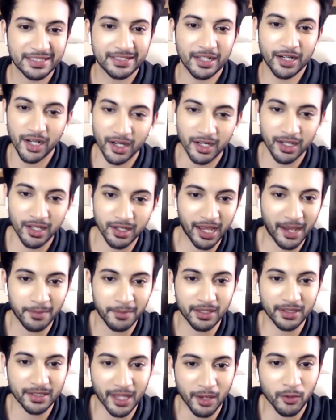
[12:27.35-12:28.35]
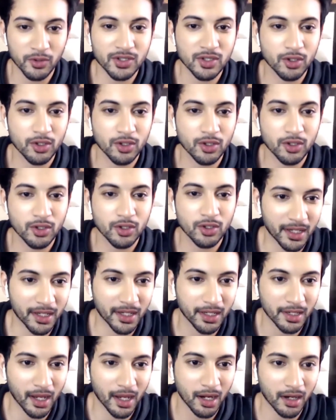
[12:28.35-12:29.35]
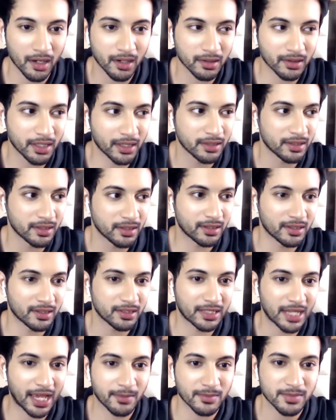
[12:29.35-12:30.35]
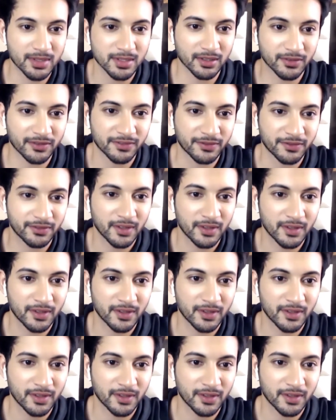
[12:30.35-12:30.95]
there was no pandemic in the